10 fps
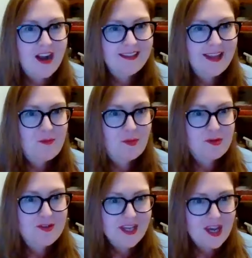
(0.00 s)
had
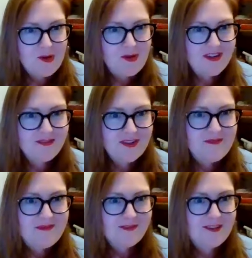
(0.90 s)
Lambrusco
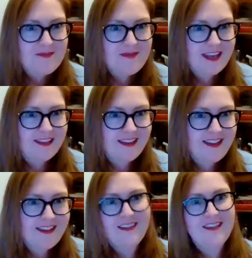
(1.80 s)
from Italy?